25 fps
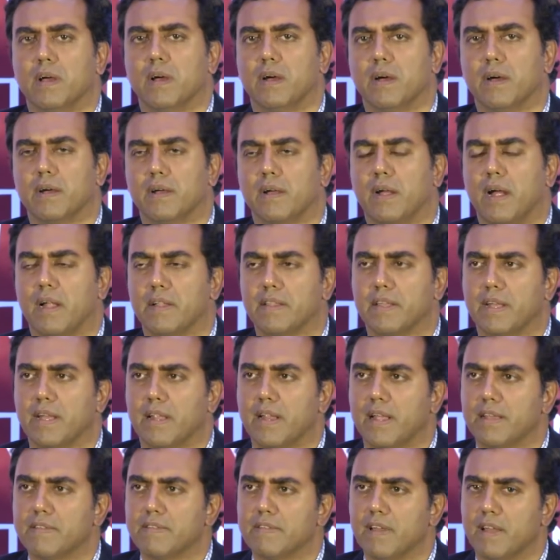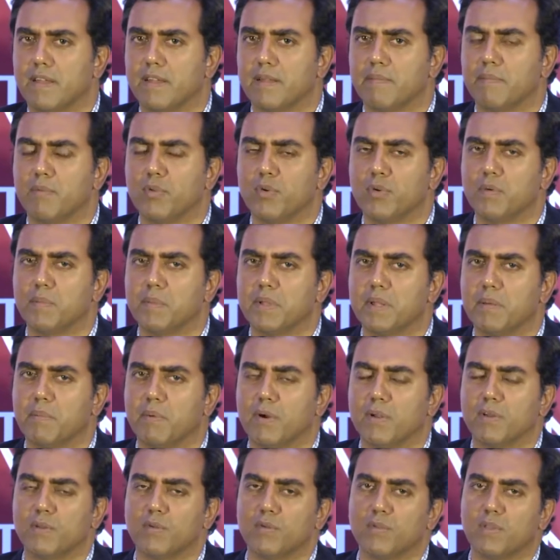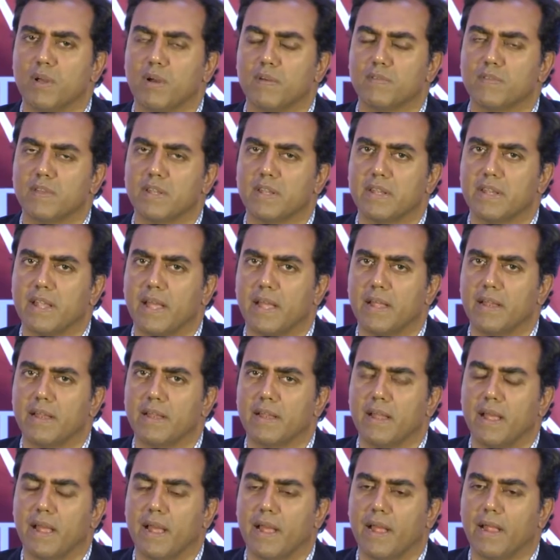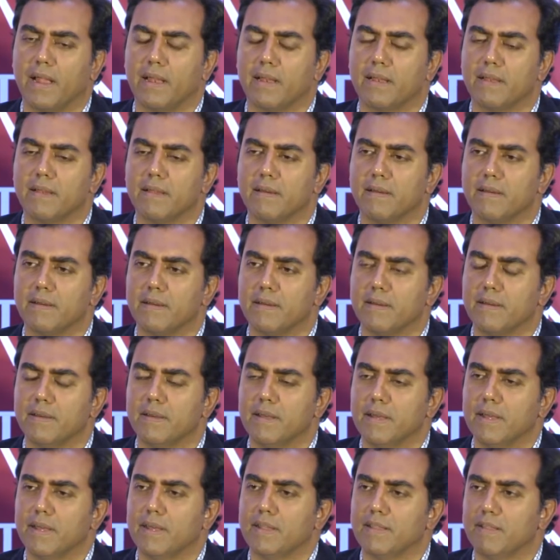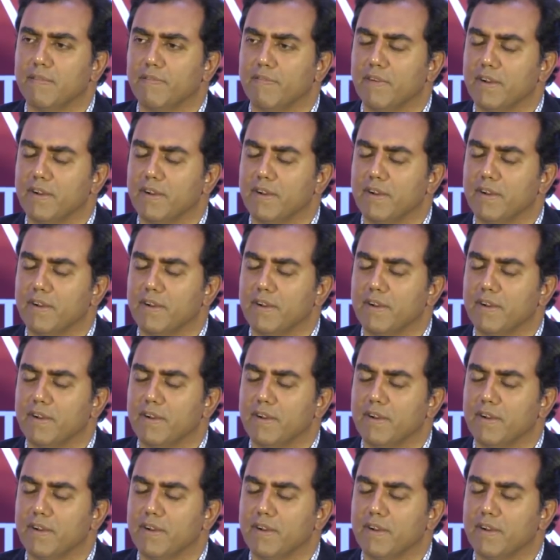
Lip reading: Karthik and I started Bloom in about 2010, and the